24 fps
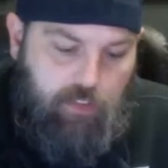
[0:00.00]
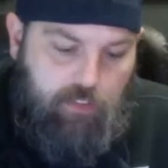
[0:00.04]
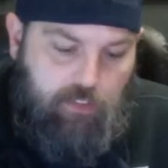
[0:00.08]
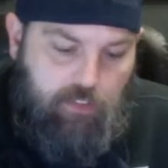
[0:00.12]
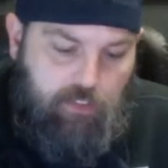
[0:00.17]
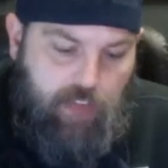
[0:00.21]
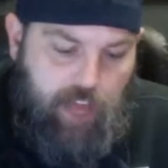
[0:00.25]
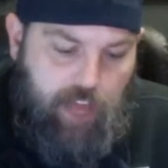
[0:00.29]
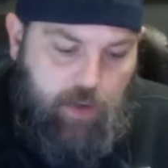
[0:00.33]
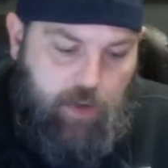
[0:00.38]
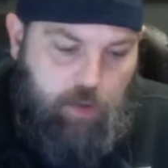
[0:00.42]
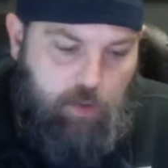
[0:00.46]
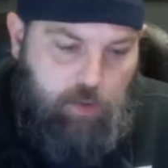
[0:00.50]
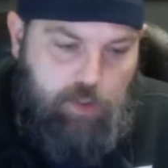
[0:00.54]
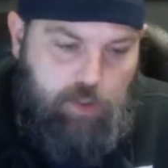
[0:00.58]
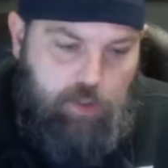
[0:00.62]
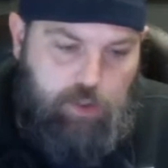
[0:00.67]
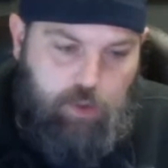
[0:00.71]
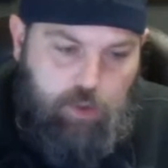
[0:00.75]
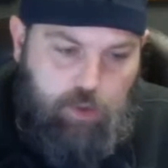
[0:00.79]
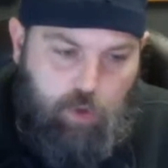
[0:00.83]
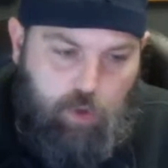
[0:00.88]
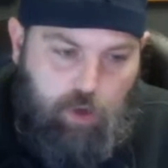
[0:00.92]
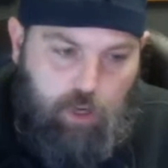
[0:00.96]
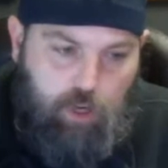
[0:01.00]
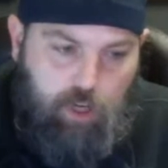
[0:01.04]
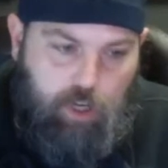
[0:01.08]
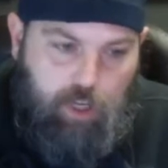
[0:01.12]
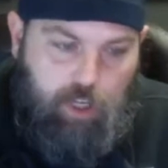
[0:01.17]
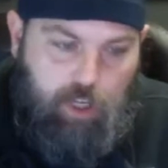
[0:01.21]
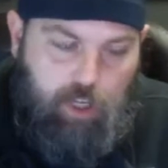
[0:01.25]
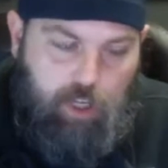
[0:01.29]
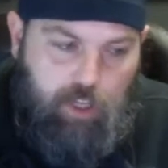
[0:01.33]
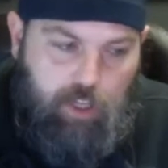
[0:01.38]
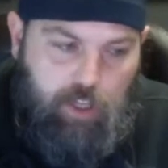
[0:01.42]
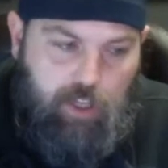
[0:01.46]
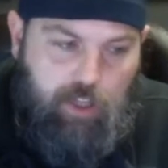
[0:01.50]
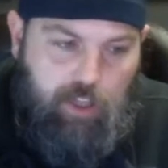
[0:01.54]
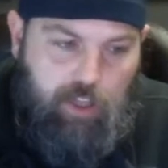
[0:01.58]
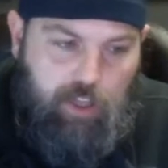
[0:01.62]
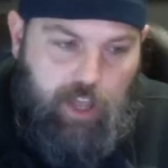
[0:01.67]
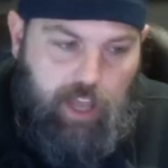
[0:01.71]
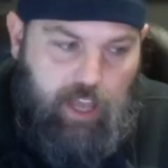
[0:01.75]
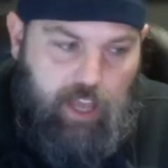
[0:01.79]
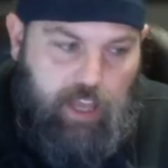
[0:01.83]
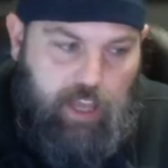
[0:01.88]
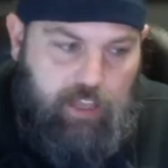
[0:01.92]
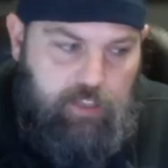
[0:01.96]
that whole story,
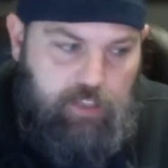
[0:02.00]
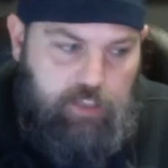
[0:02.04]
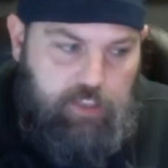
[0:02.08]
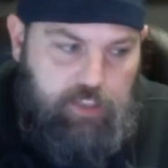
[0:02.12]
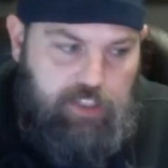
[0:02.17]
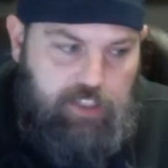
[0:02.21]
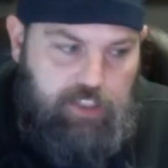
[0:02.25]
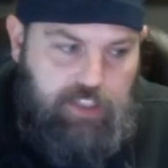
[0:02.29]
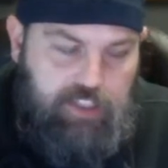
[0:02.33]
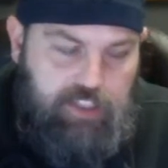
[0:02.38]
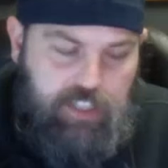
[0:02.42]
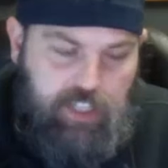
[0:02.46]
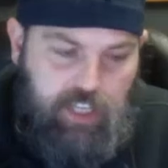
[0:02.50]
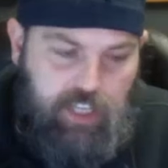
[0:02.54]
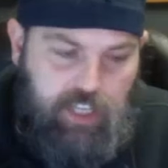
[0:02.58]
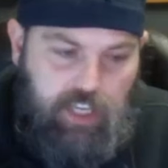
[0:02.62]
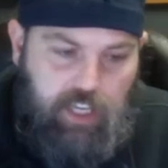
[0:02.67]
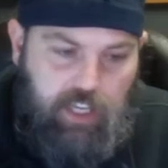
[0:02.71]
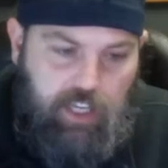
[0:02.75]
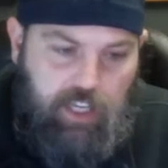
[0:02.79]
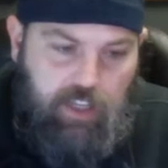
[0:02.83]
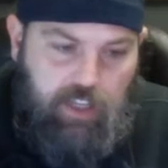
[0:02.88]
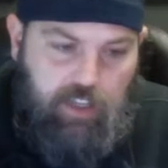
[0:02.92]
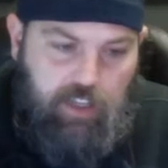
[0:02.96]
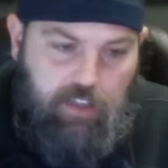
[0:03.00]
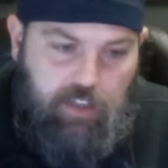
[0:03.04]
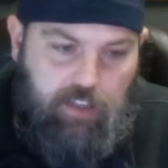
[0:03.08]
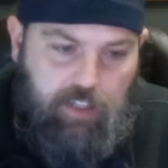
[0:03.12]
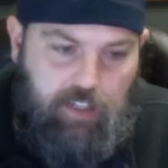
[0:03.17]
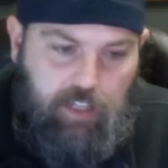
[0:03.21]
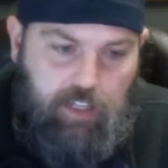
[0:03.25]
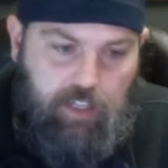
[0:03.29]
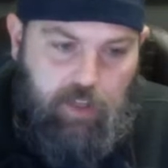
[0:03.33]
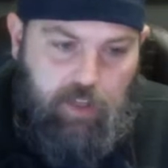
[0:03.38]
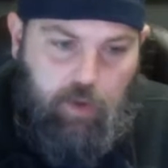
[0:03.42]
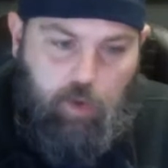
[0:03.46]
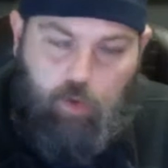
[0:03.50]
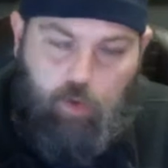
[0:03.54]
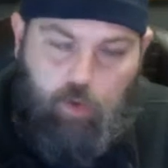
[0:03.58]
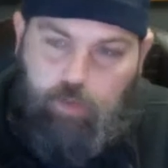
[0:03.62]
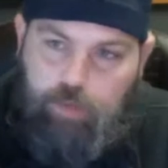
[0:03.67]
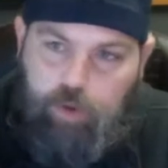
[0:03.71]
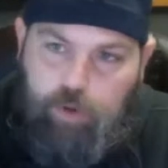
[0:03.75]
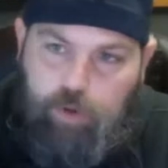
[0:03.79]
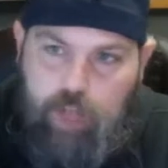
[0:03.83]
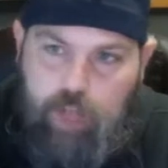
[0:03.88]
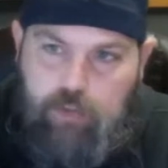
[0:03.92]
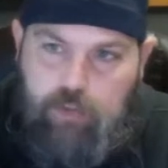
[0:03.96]
and just seeing the old
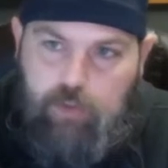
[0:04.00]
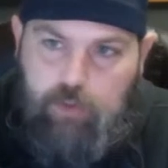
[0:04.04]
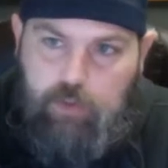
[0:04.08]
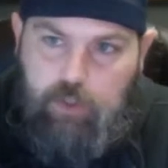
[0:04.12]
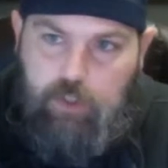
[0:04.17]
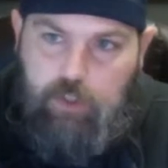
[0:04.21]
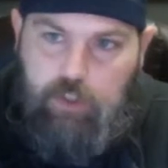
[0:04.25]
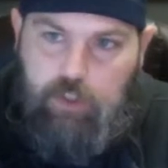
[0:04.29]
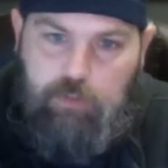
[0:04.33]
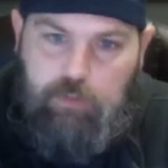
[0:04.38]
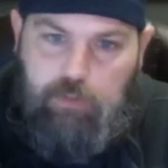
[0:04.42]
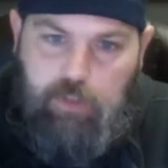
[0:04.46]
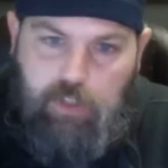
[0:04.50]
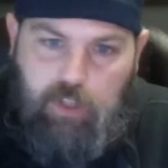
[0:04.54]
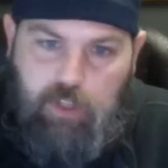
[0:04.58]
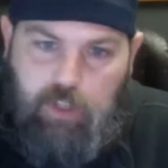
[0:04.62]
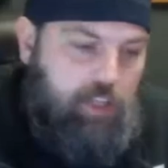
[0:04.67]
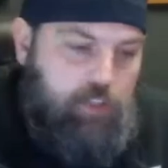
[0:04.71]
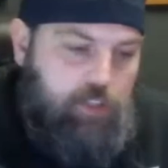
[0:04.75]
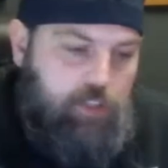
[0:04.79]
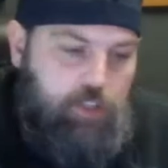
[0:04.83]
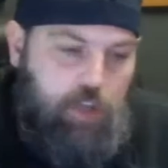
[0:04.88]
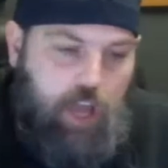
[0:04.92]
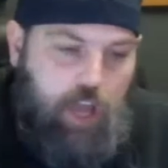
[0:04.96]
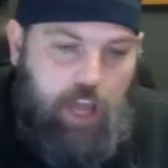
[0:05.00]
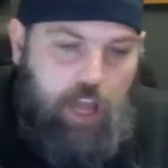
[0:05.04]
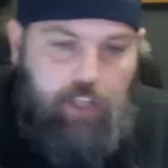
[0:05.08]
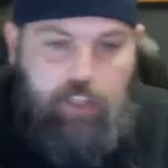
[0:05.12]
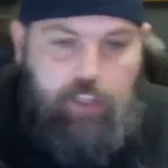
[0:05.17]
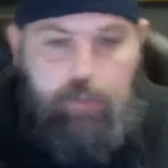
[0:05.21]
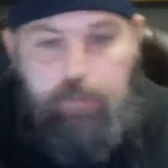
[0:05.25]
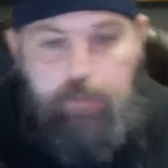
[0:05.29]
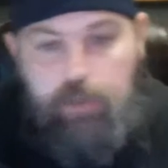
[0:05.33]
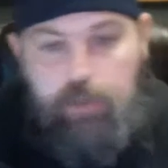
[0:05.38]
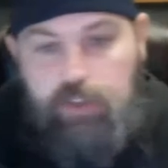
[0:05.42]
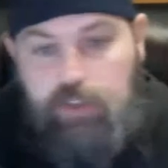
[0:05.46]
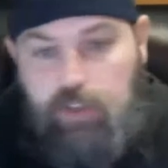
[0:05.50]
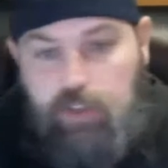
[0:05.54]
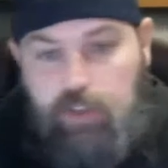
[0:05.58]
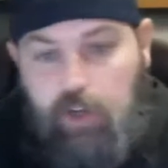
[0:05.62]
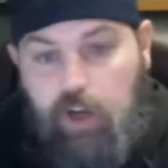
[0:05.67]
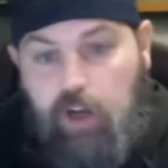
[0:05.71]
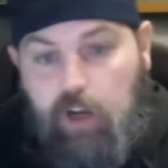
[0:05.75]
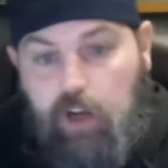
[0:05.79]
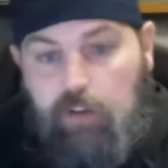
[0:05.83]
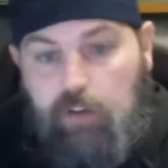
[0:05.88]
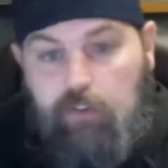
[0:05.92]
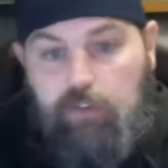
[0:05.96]
press room and trying to
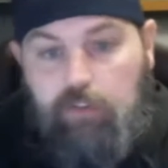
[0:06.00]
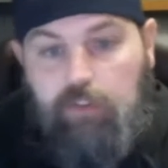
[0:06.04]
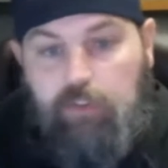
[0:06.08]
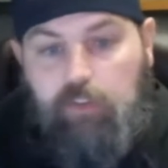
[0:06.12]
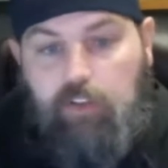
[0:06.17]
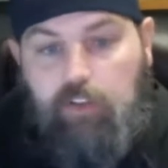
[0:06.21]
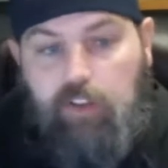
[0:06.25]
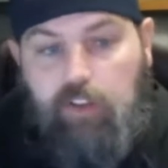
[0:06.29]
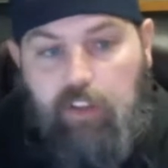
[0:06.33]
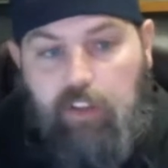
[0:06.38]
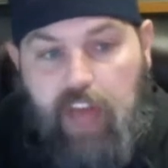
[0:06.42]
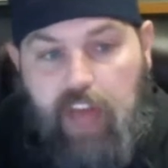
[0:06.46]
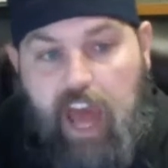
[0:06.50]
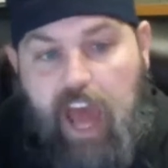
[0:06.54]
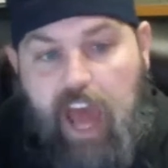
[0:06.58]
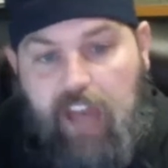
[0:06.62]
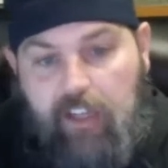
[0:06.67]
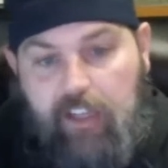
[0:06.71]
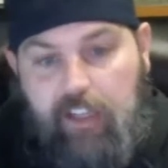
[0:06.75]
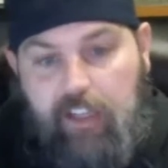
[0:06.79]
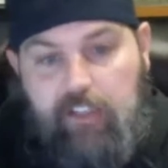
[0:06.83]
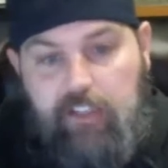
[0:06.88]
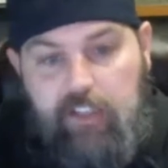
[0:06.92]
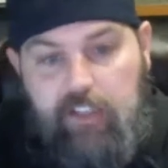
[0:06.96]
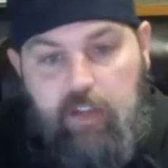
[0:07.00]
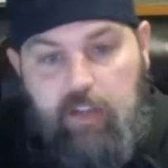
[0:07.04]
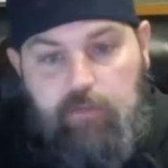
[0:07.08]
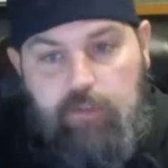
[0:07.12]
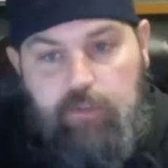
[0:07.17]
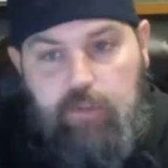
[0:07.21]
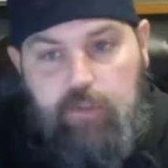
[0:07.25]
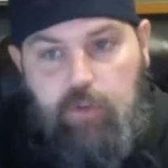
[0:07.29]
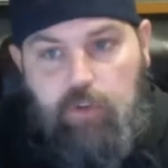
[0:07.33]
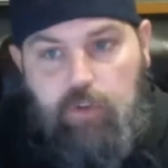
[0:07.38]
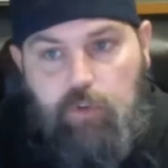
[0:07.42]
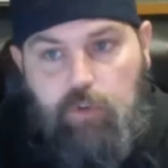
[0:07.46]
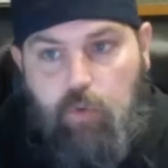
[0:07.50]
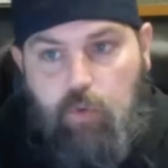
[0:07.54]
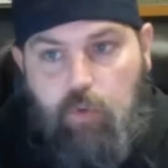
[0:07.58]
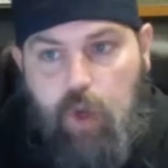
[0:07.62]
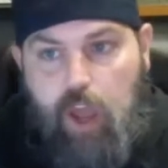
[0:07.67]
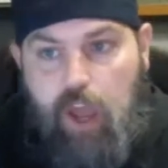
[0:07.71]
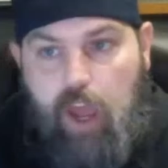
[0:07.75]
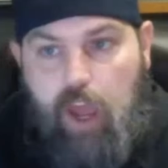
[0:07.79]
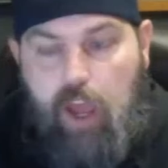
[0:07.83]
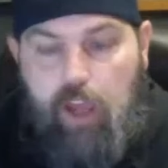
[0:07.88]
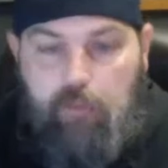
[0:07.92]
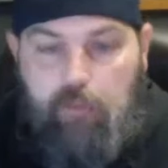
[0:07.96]
preserve that in some sort of
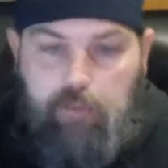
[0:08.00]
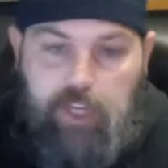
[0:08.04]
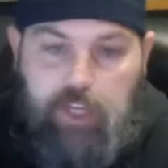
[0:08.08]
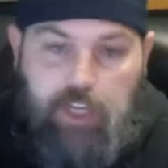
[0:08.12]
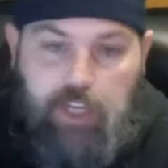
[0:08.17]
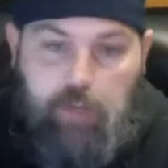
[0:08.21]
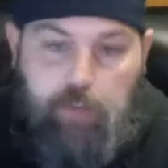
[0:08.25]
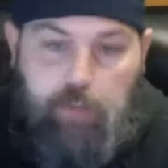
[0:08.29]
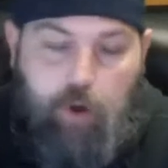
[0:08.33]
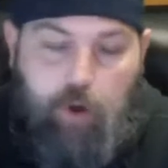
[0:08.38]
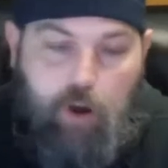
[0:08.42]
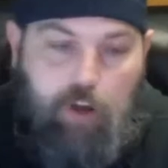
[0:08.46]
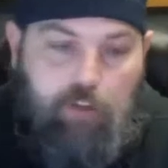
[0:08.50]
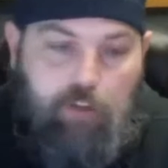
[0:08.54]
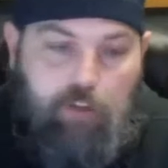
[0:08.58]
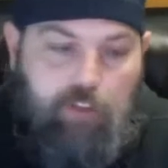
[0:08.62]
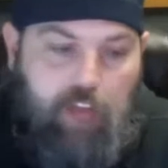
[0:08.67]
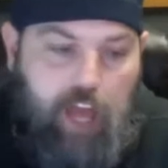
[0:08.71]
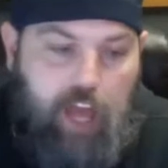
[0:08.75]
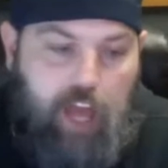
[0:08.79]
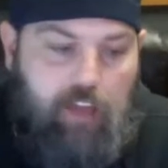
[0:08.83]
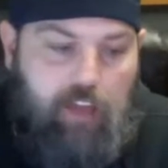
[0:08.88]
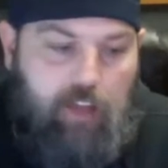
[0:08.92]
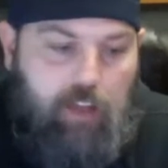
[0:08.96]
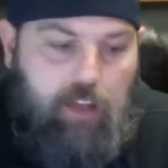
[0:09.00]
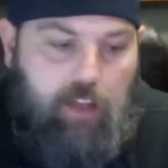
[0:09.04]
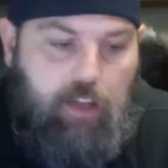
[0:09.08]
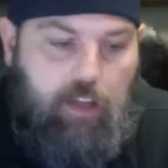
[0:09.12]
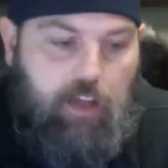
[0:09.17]
way, being a part of that.